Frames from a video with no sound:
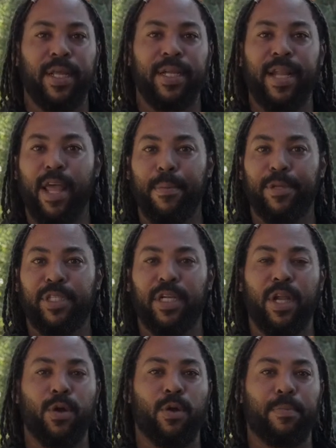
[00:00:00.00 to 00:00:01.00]
neighbors, and
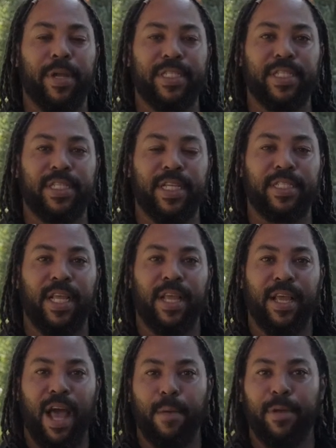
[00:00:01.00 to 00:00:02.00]
local businesses
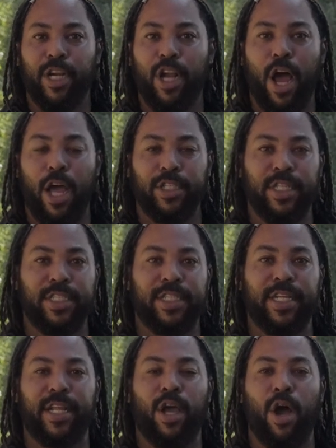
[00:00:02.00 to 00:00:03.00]
have been lost in
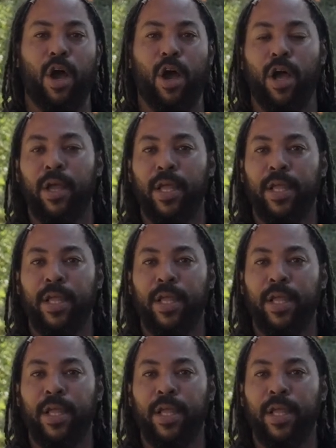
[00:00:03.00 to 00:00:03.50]
City Hall.